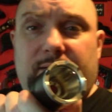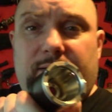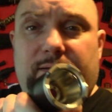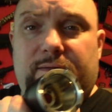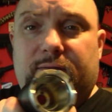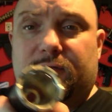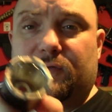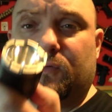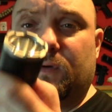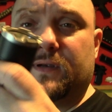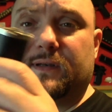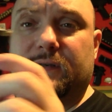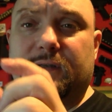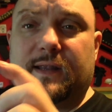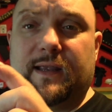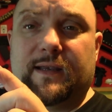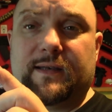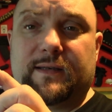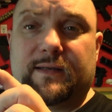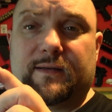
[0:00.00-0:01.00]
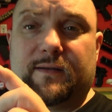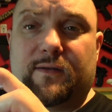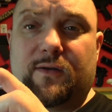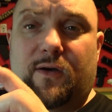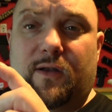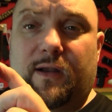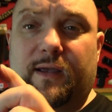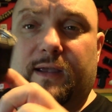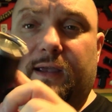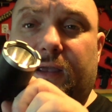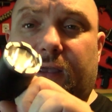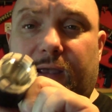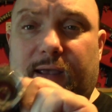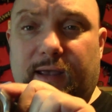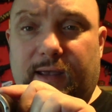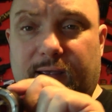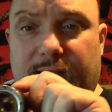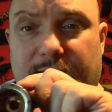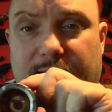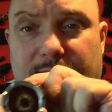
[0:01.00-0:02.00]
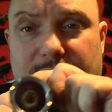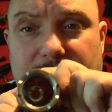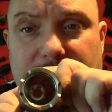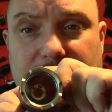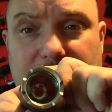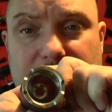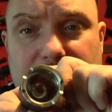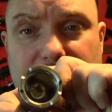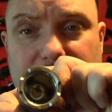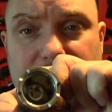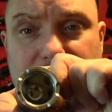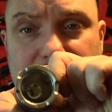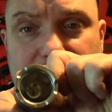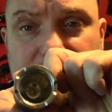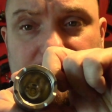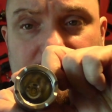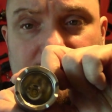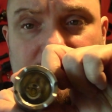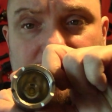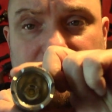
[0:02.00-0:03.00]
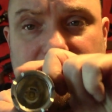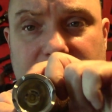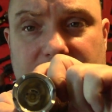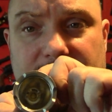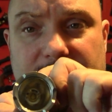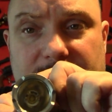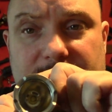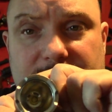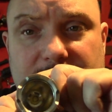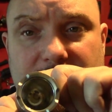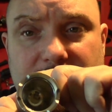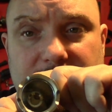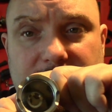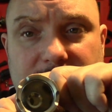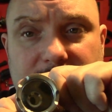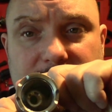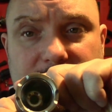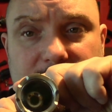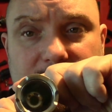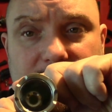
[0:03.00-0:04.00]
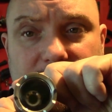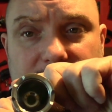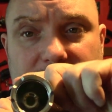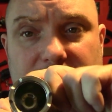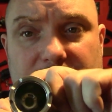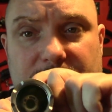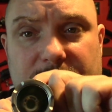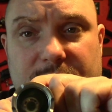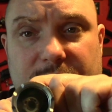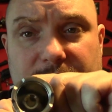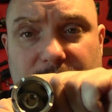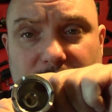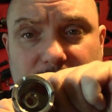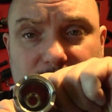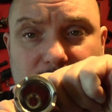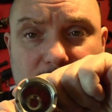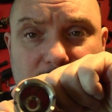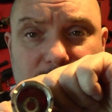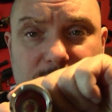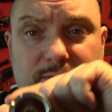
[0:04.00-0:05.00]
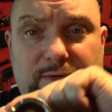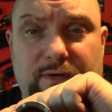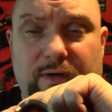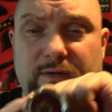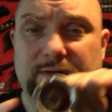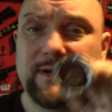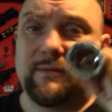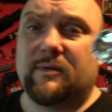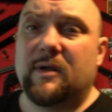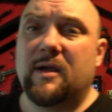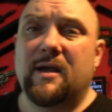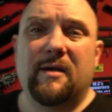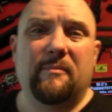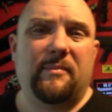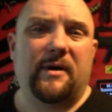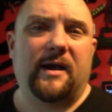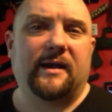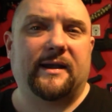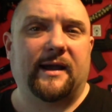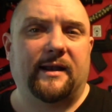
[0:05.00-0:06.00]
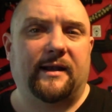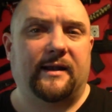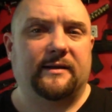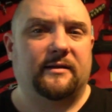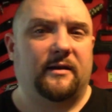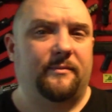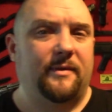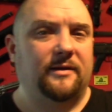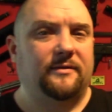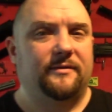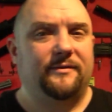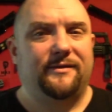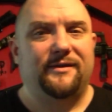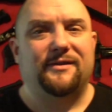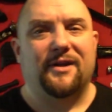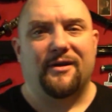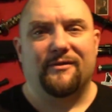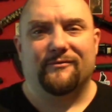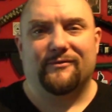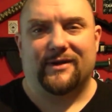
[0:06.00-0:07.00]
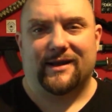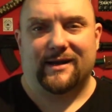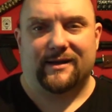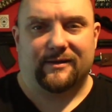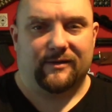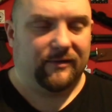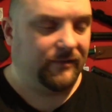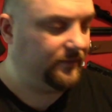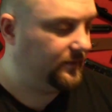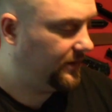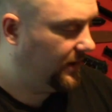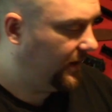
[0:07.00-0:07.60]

this collar here. And the lenses change inside, which I thought was quite a good concept. But again, as I mentioned, you don't really use